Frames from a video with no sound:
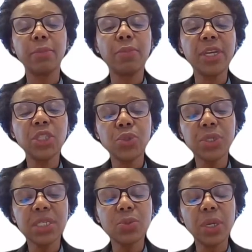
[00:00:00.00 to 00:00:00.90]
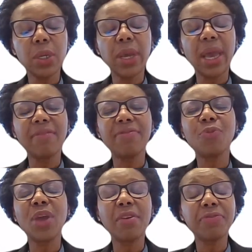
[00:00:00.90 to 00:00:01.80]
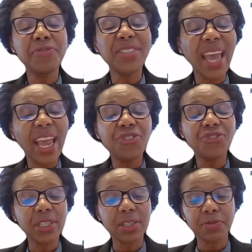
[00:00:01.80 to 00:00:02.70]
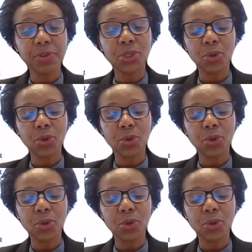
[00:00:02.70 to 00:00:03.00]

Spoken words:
the moment, we have 58 reservoirs,